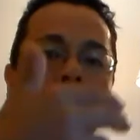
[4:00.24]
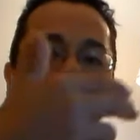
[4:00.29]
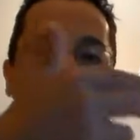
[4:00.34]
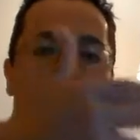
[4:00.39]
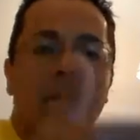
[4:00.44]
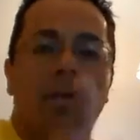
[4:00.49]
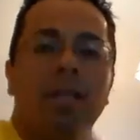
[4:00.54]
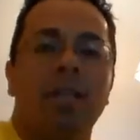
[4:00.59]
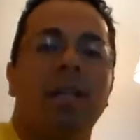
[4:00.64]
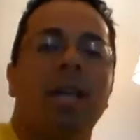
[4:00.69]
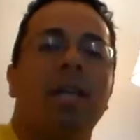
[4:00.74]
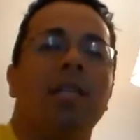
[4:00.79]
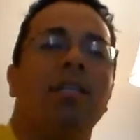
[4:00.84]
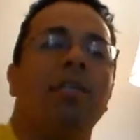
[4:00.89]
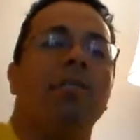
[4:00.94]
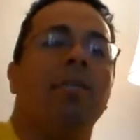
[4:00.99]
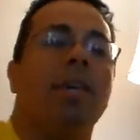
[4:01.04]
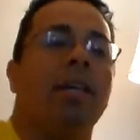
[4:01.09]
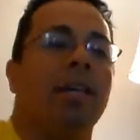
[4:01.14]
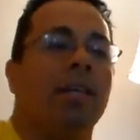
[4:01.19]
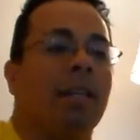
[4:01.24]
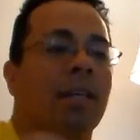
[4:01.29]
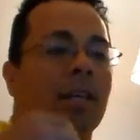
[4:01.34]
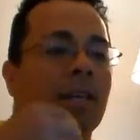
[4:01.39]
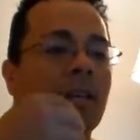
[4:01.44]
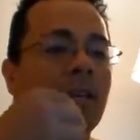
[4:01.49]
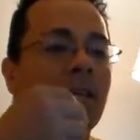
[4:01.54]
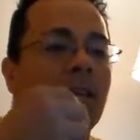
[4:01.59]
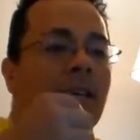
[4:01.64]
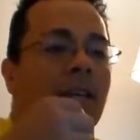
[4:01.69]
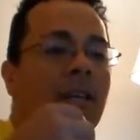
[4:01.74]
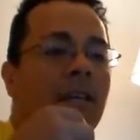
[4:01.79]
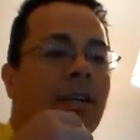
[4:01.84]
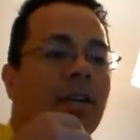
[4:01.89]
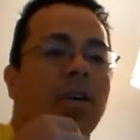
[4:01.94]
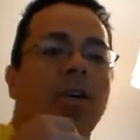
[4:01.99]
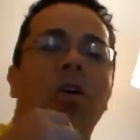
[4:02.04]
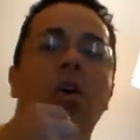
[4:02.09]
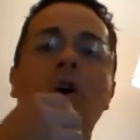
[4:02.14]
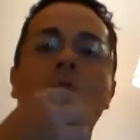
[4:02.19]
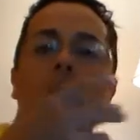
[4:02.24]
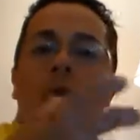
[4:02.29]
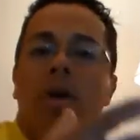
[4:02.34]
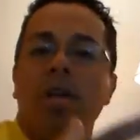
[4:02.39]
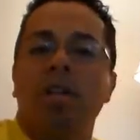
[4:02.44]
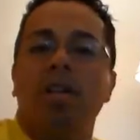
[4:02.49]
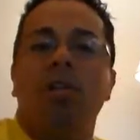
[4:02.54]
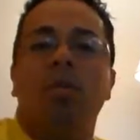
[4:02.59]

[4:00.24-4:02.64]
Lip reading: building that strength, going